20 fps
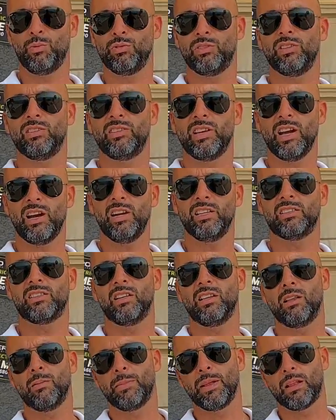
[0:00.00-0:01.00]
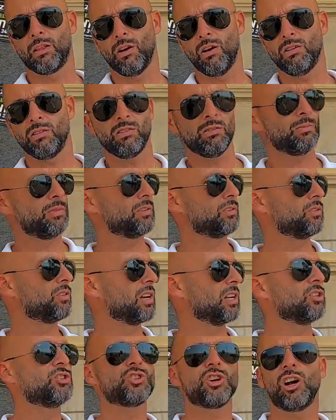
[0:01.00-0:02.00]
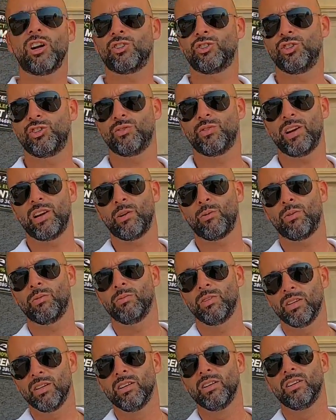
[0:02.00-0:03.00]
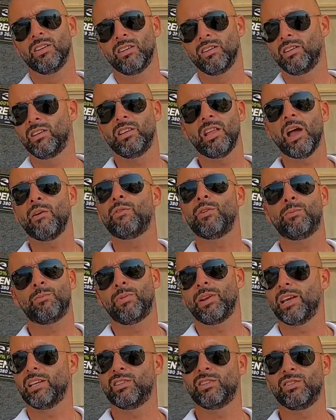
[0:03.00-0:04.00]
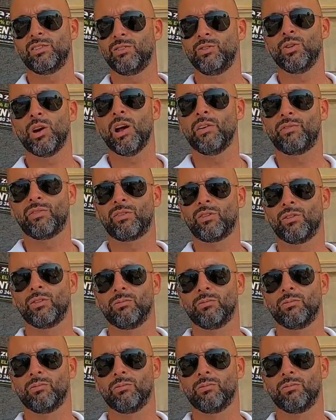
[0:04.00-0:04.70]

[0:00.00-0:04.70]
You put it there. It's a little bit longer, but you can charge it in every place you have.